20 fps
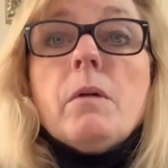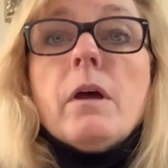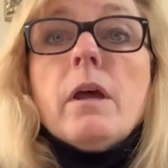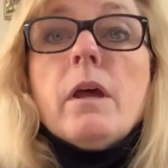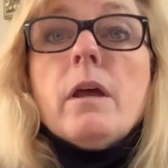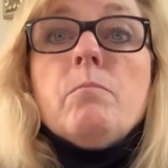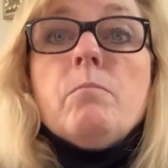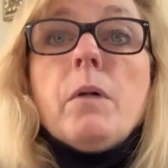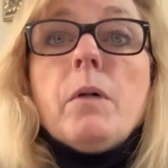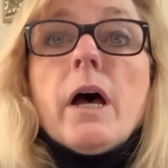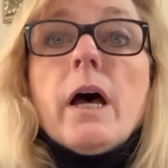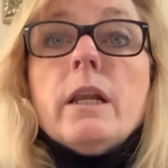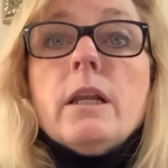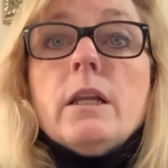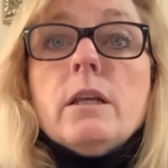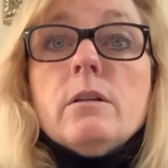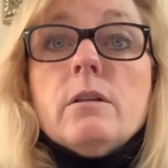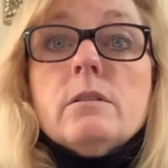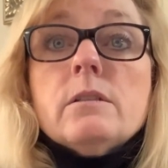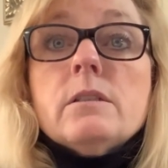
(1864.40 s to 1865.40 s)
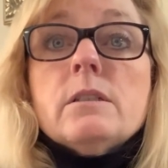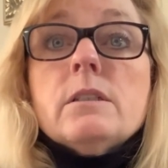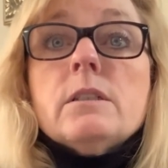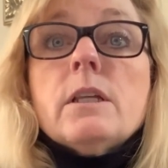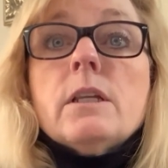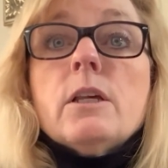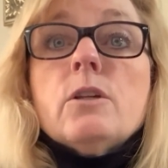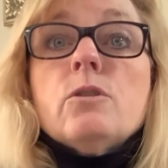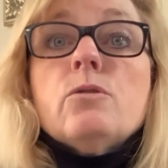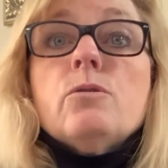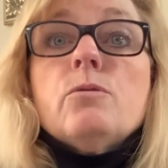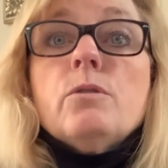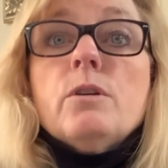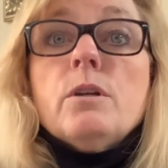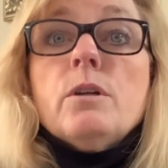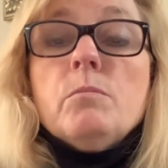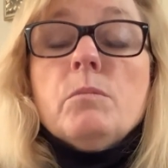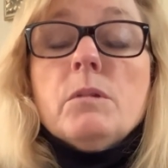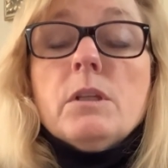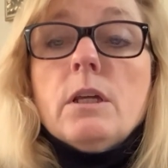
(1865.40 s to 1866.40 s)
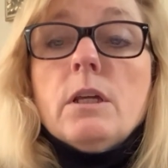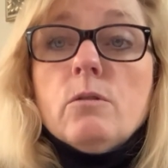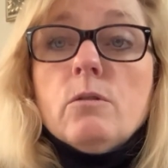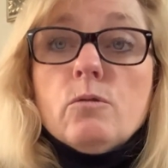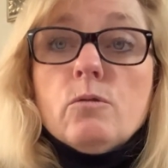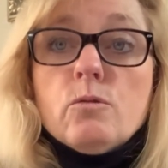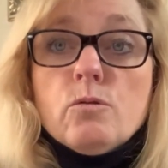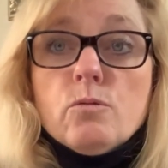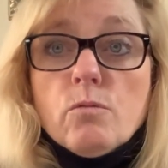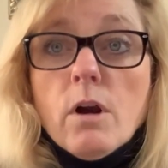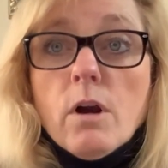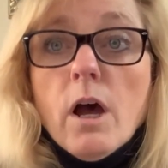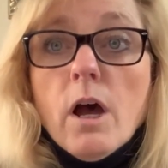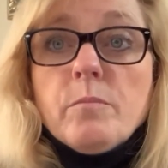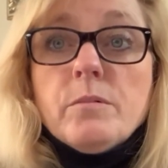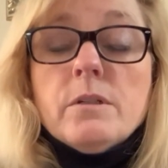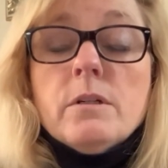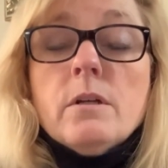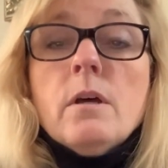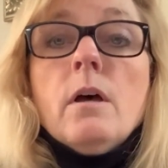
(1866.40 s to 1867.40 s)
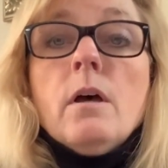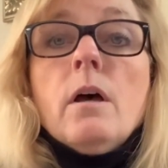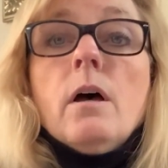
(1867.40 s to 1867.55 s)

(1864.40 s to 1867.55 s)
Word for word: in my body extremely dropped.